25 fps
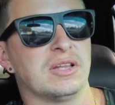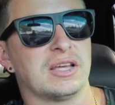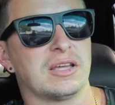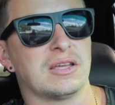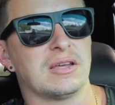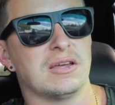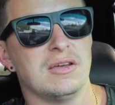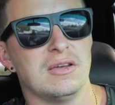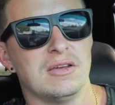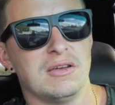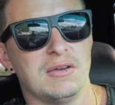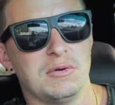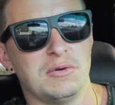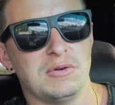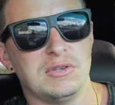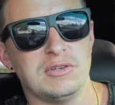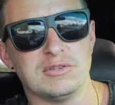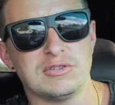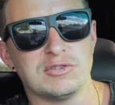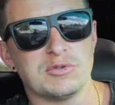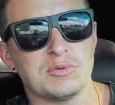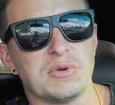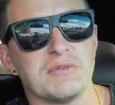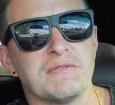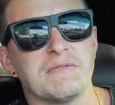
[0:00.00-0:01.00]
Like
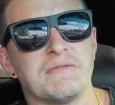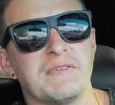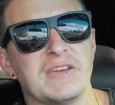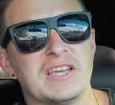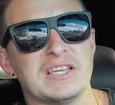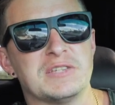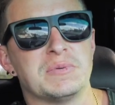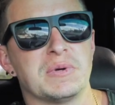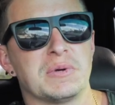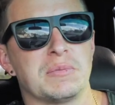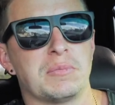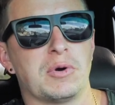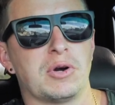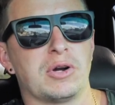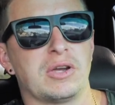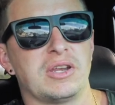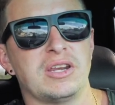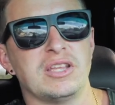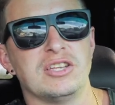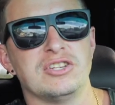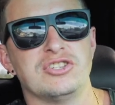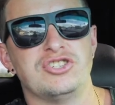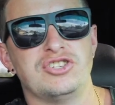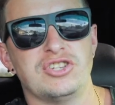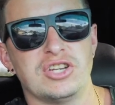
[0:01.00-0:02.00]
this is when Facebook
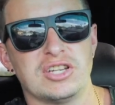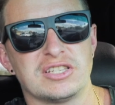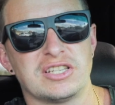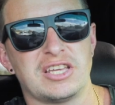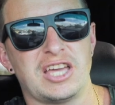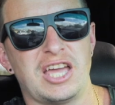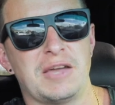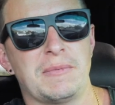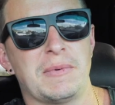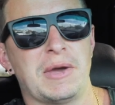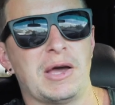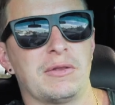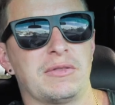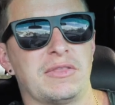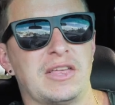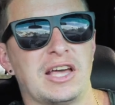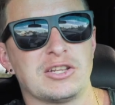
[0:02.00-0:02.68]
marketing just came out.